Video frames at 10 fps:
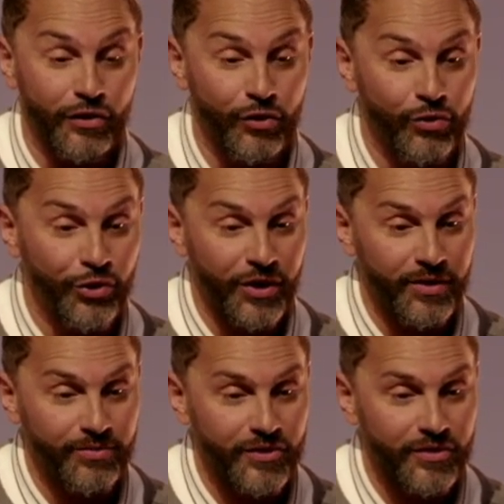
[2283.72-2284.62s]
to do
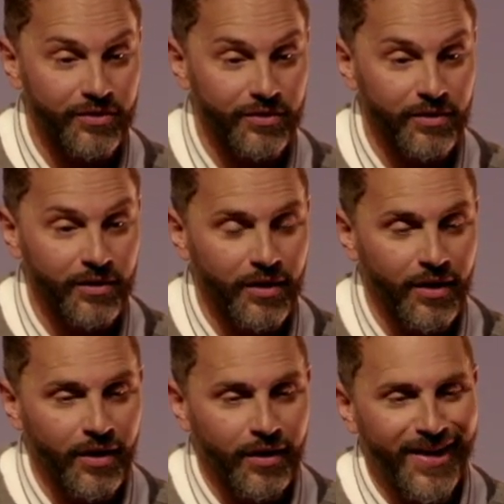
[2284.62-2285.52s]
dreams.
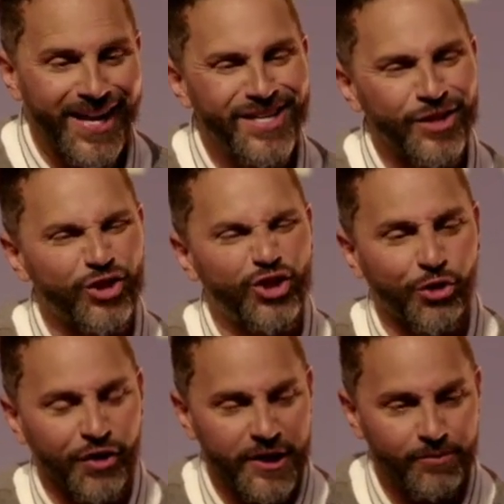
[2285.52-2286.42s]
He does
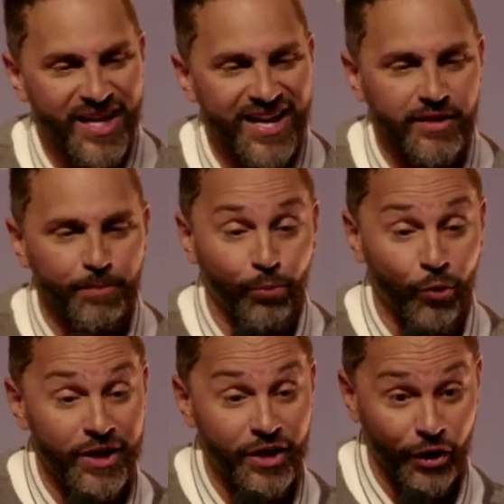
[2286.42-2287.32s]
dreams as a
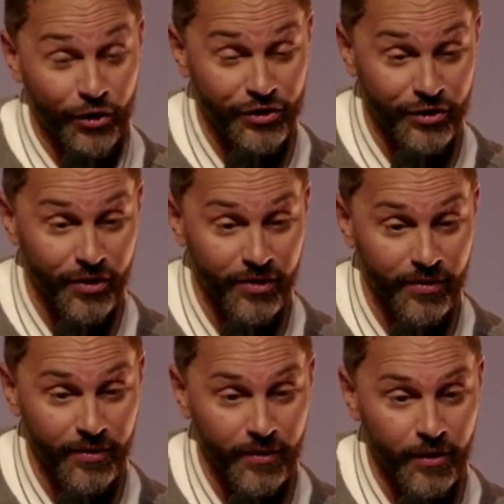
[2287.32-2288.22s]
precursor
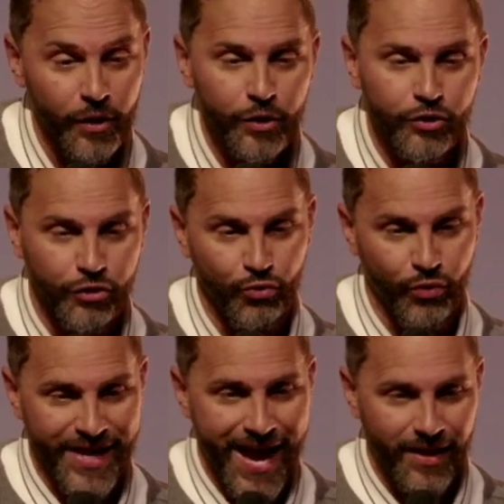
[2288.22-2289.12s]
to
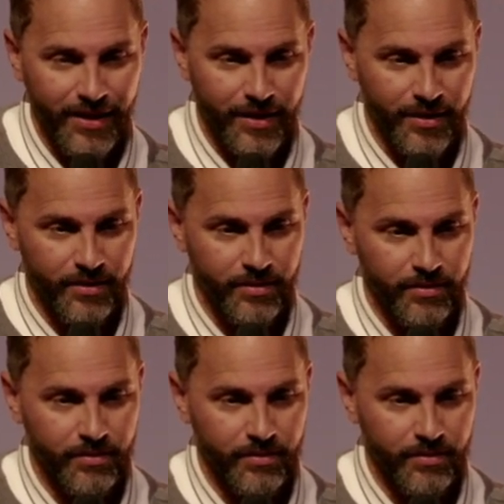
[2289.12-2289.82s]
reality.